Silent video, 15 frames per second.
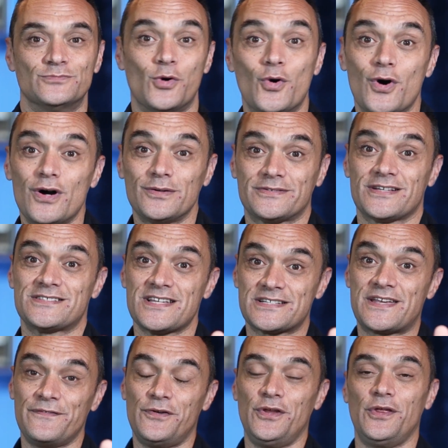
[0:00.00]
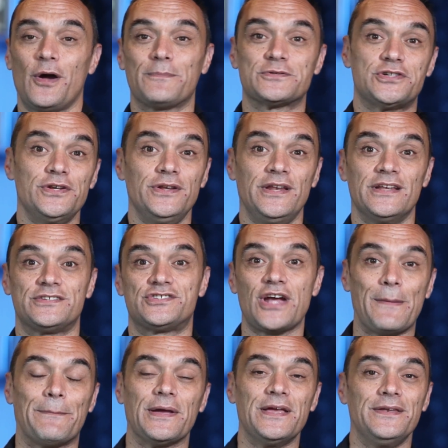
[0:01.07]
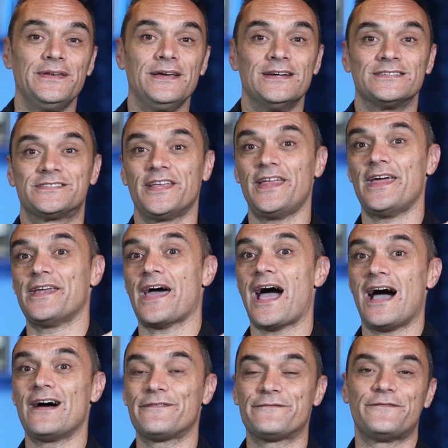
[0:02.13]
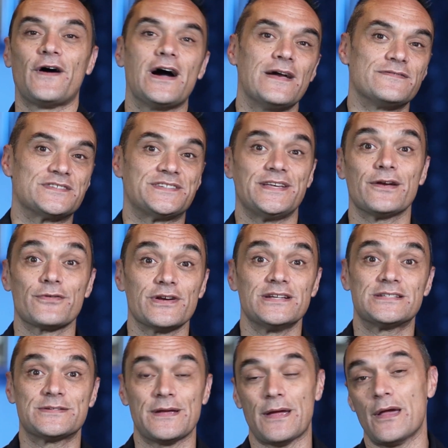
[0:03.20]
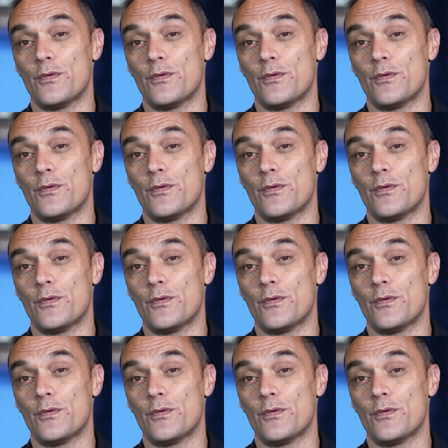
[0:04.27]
Or does this give you the opportunity to jump in to that R5 series